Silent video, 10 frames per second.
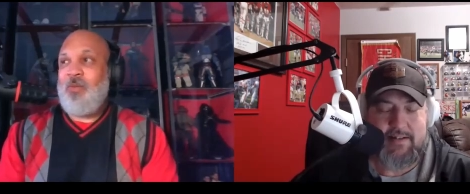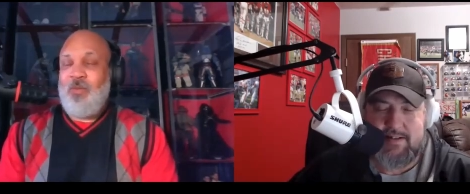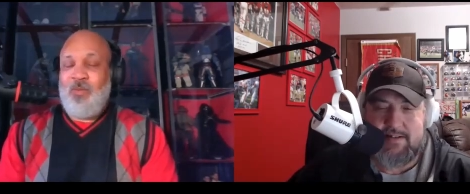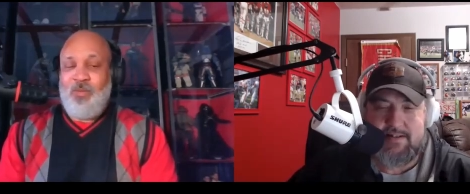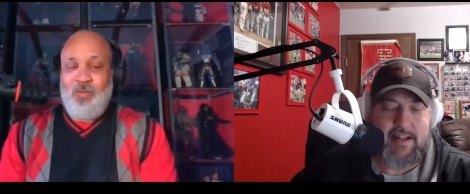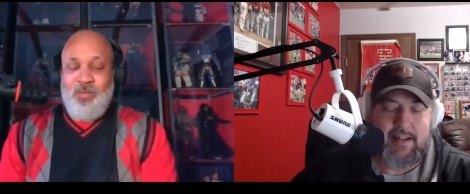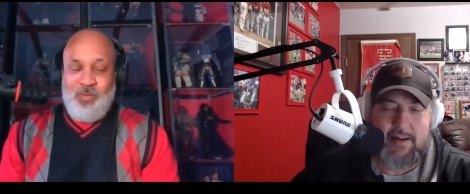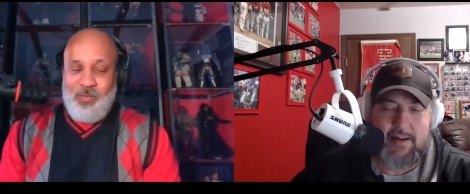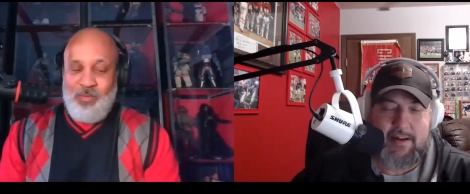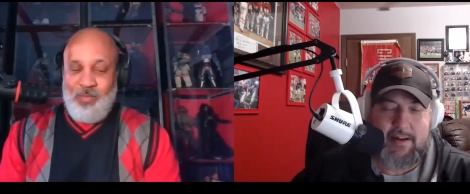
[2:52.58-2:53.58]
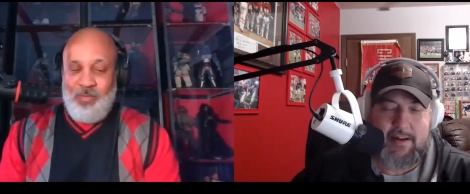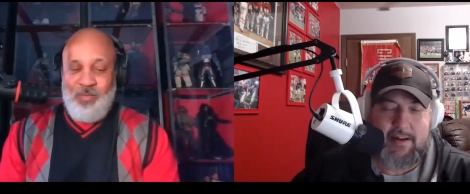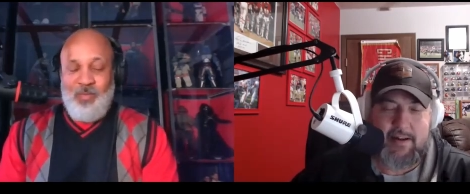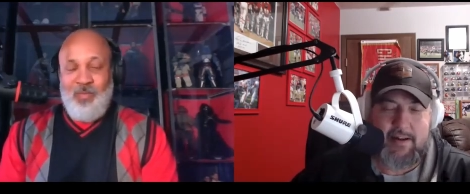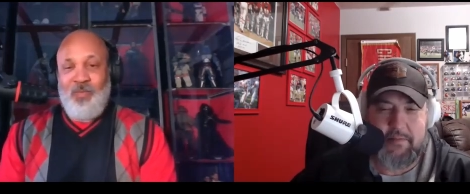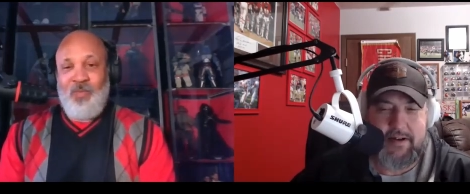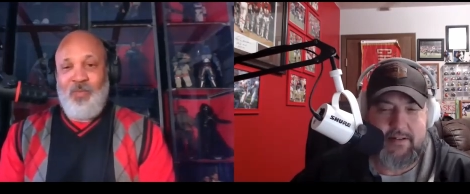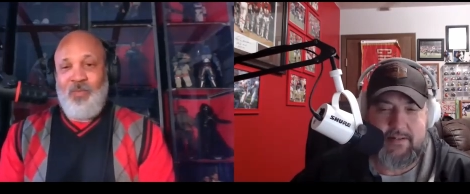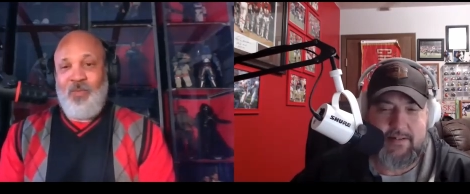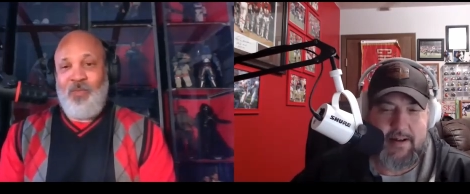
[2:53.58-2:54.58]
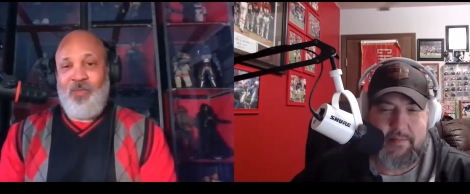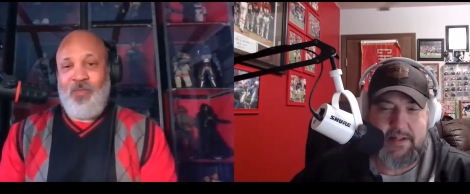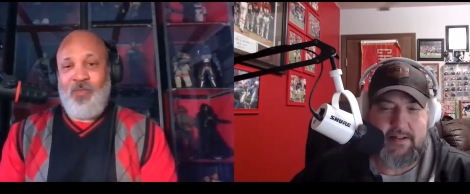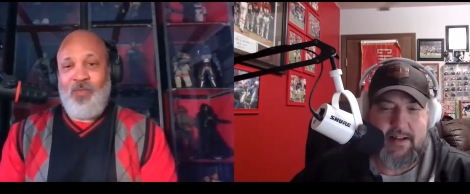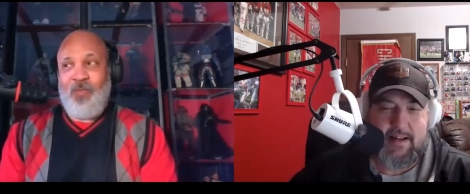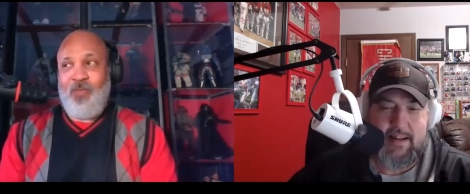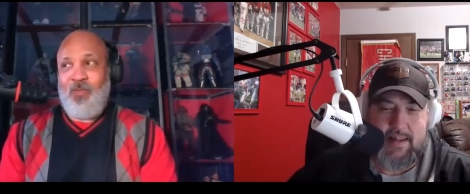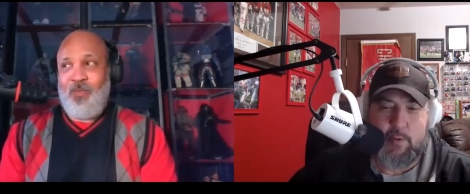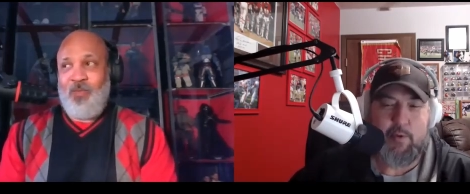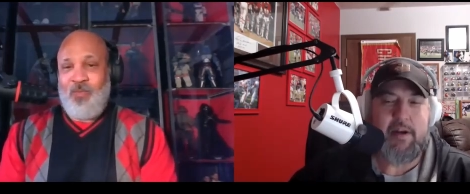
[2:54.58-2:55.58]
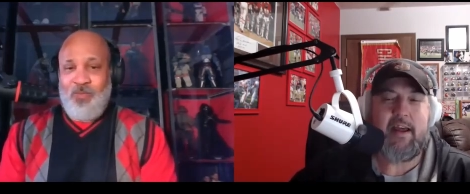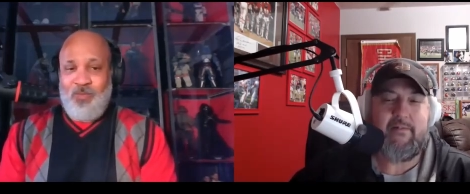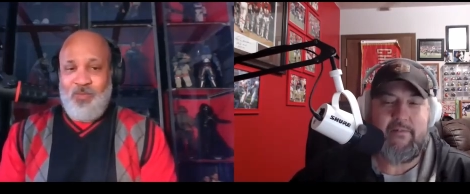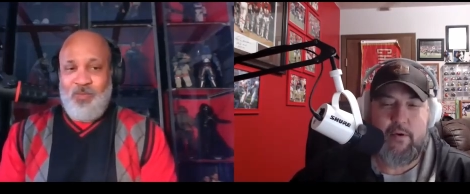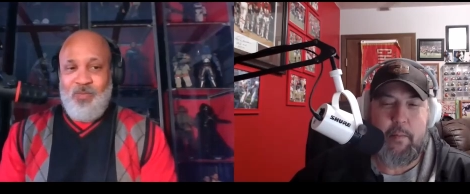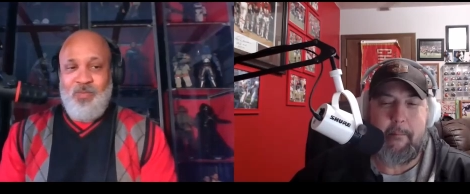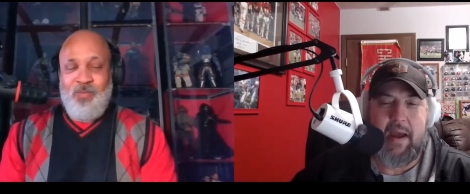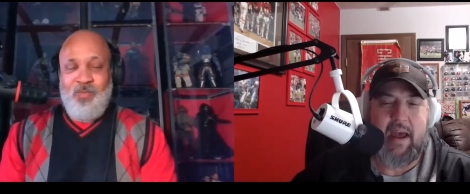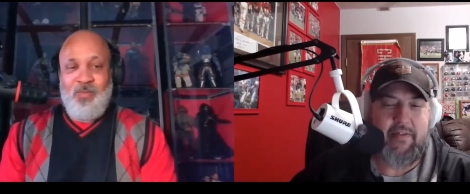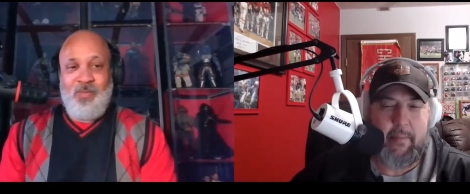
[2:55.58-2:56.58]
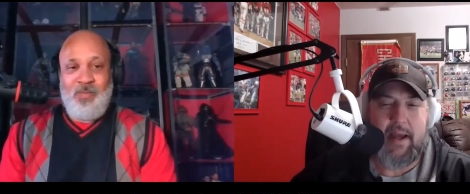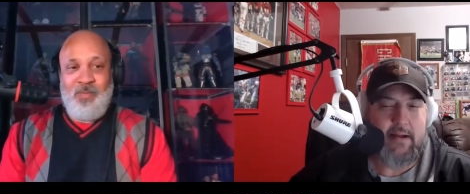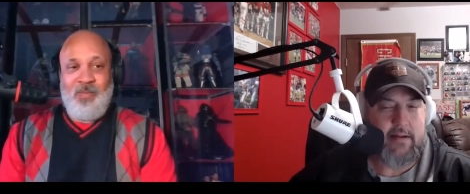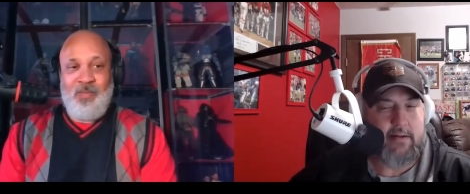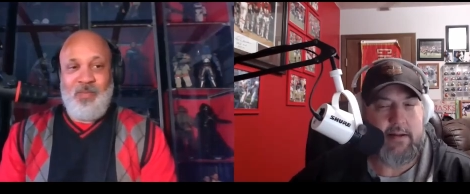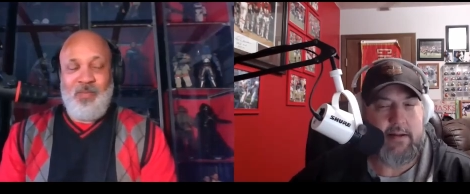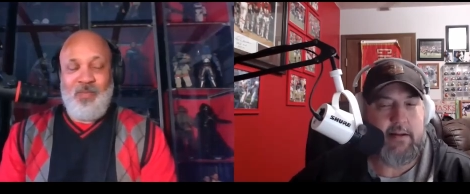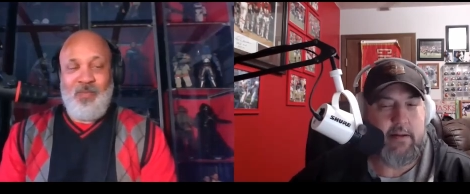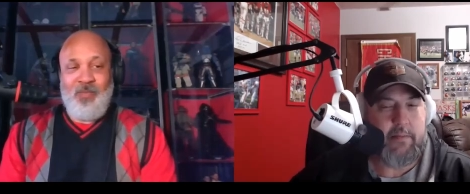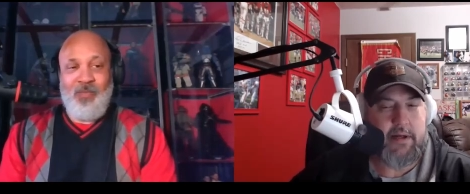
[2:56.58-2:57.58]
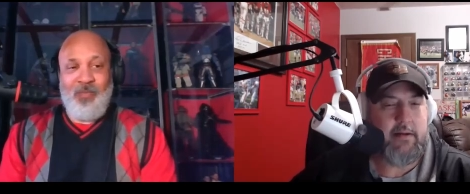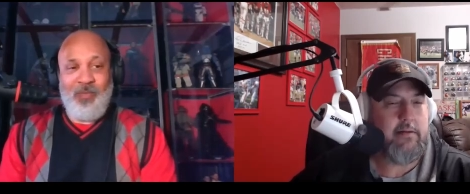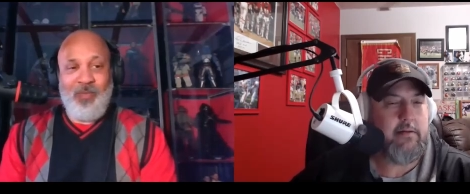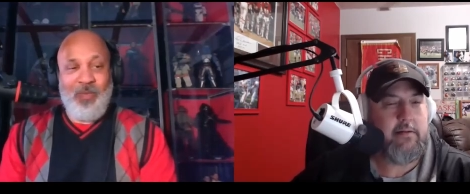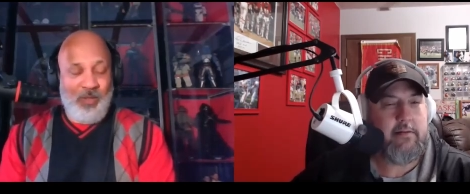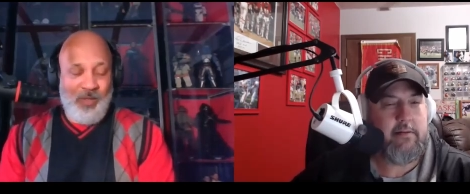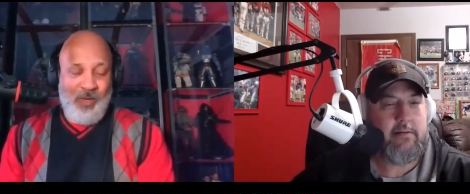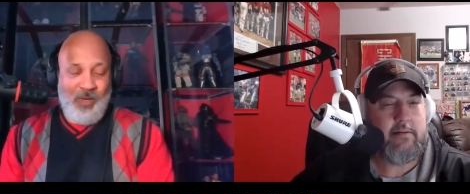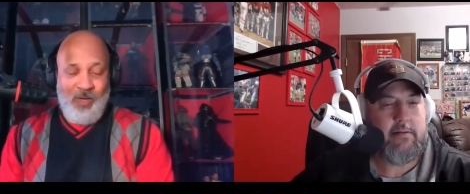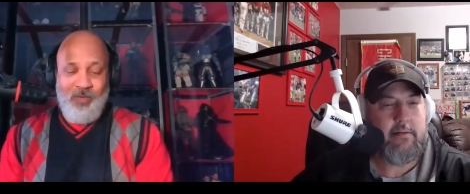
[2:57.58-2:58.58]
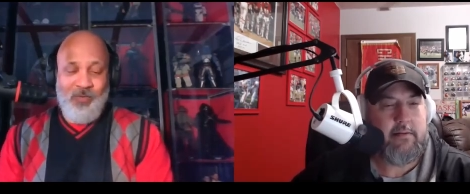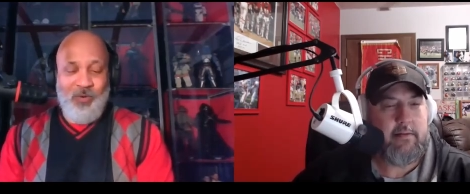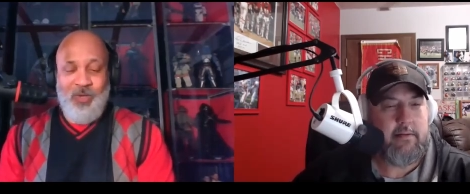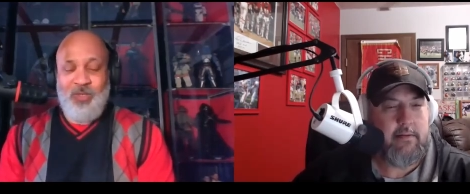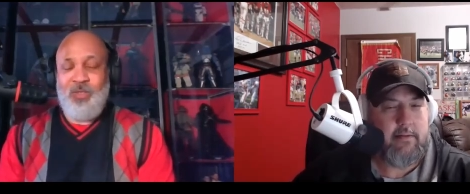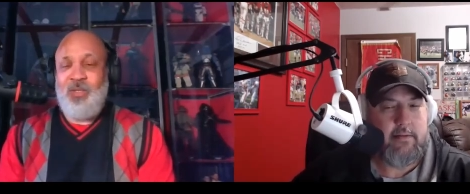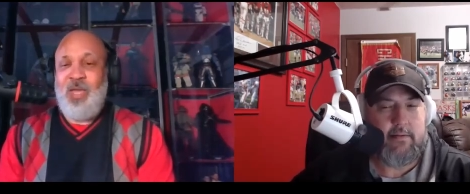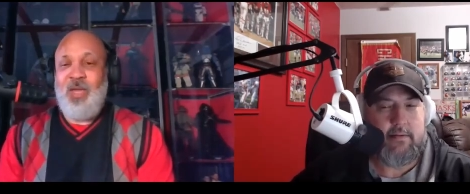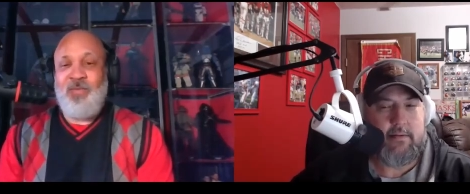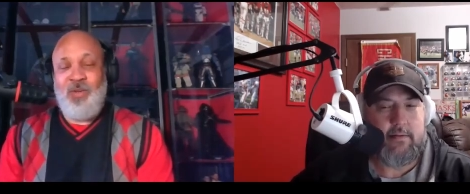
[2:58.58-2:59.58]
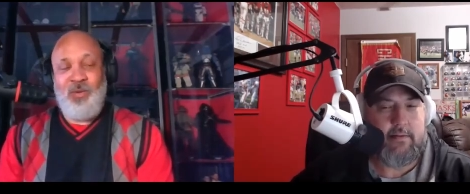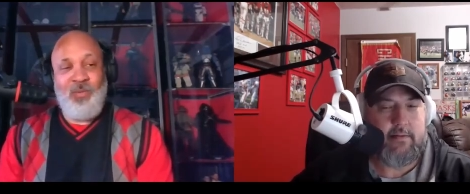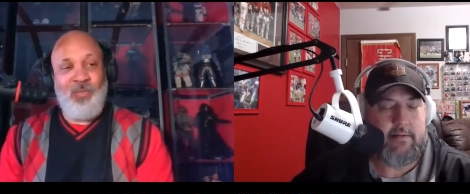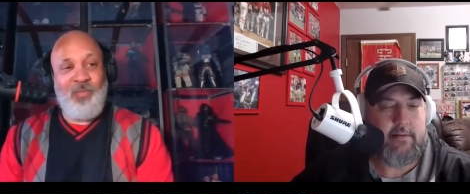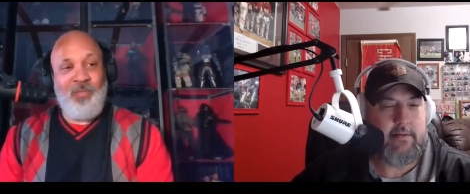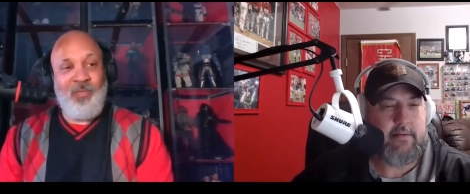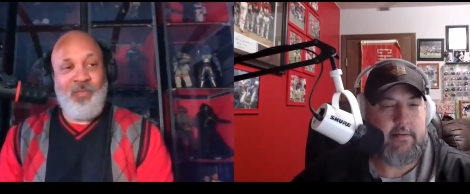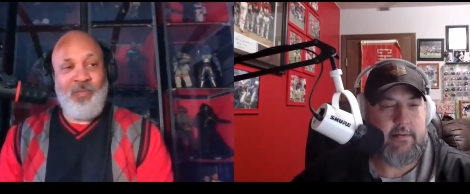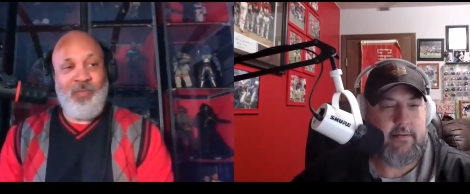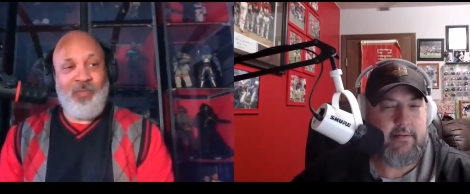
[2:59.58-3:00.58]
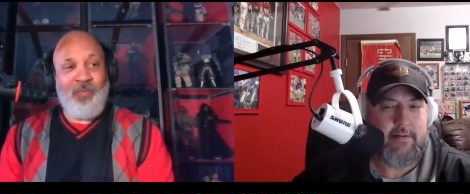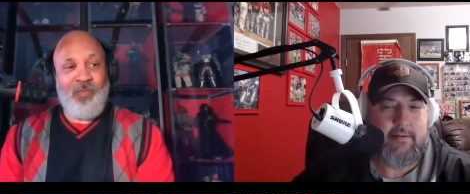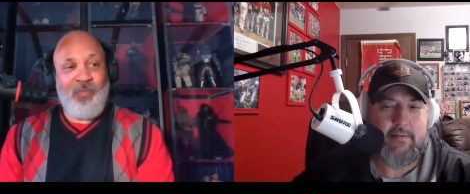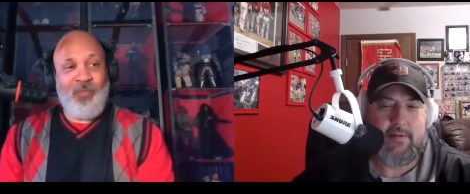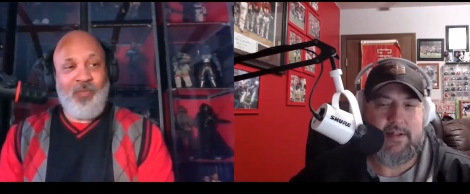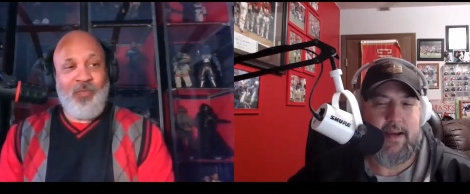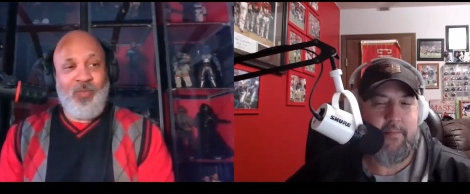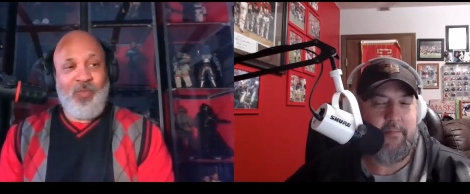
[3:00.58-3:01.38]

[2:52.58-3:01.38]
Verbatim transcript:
Speaker 1: because they lost car I mean, they were never mathematically eliminated.
Speaker 2: I have a crazy stat for you. What's that?